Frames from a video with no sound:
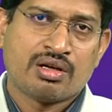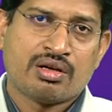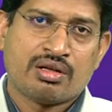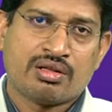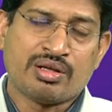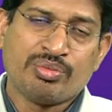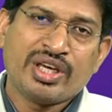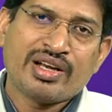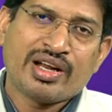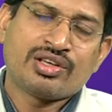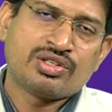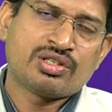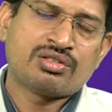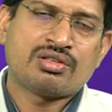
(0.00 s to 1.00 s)
the mere
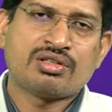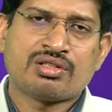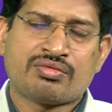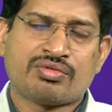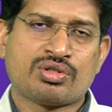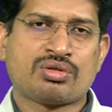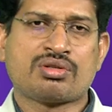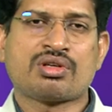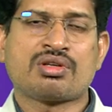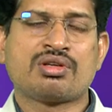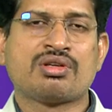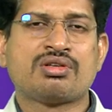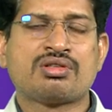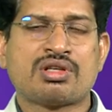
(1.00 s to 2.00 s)
existence of the society
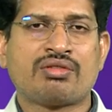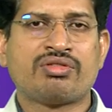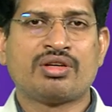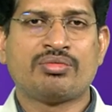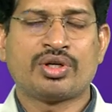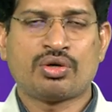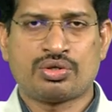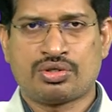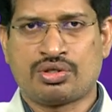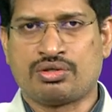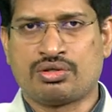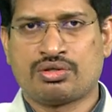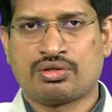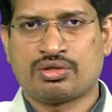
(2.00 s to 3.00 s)
itself will be questioned.
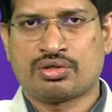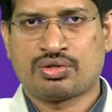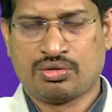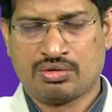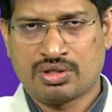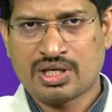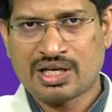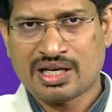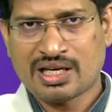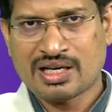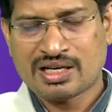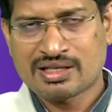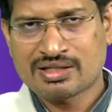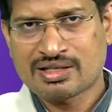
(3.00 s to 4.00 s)
So, there
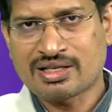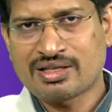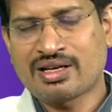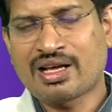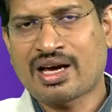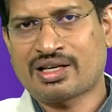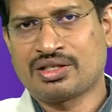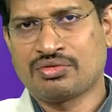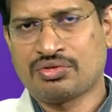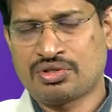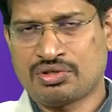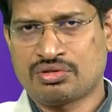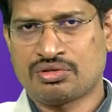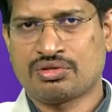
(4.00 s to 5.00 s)
are certain
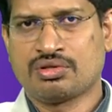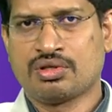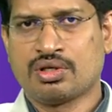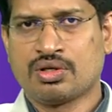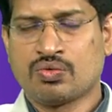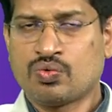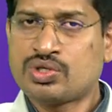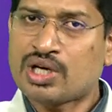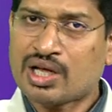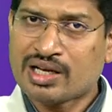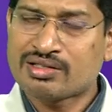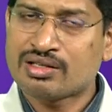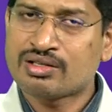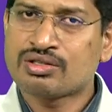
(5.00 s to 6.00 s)
activities which are
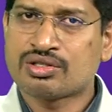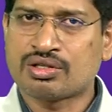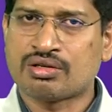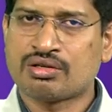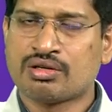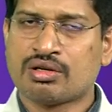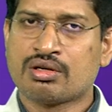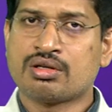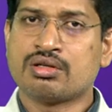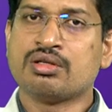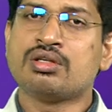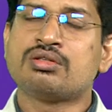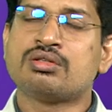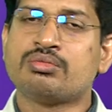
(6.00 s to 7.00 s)
essential
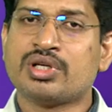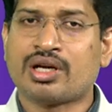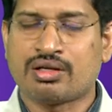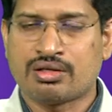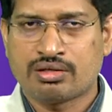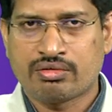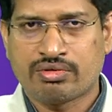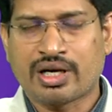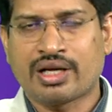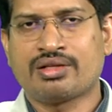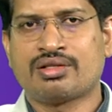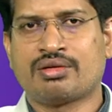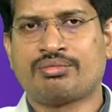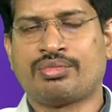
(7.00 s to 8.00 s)
need to be run. For
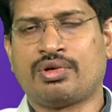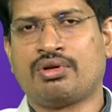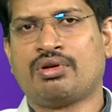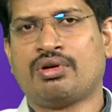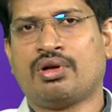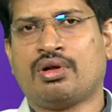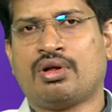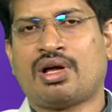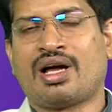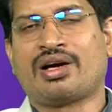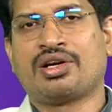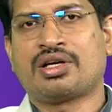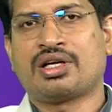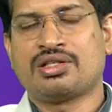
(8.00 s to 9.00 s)
example,
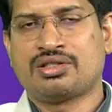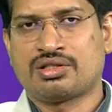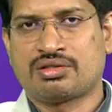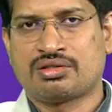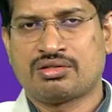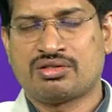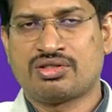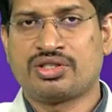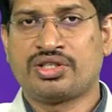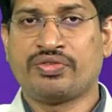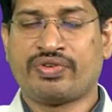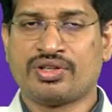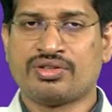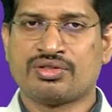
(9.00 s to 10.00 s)
agriculture,
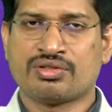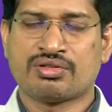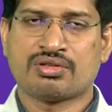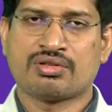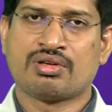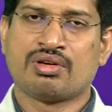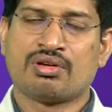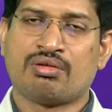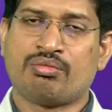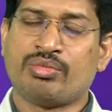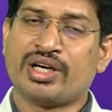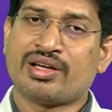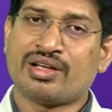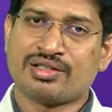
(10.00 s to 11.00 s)
defense,
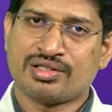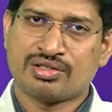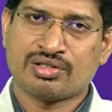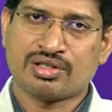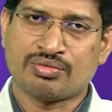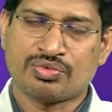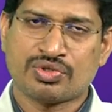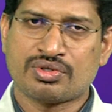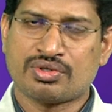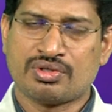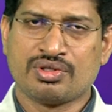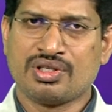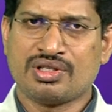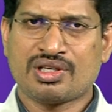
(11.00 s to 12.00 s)
medical systems,
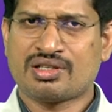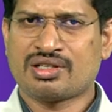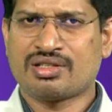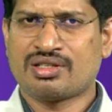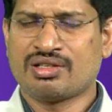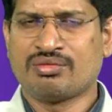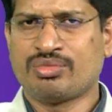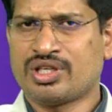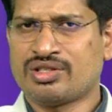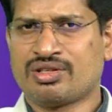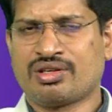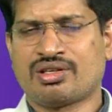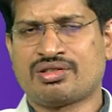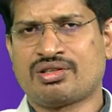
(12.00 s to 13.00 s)
these are certain
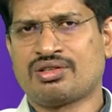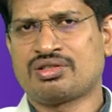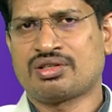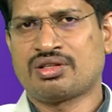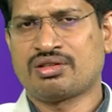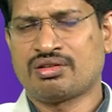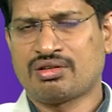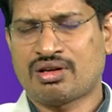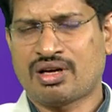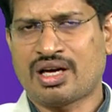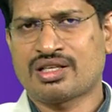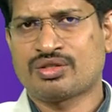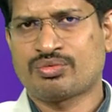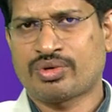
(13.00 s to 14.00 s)
basic essential
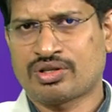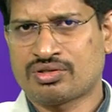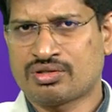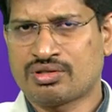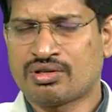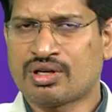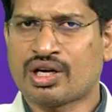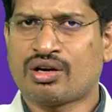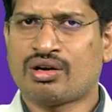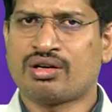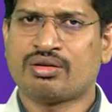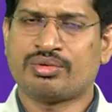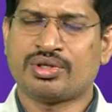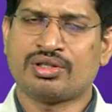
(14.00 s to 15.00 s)
aspects in an
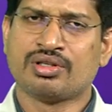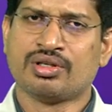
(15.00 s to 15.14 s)
economy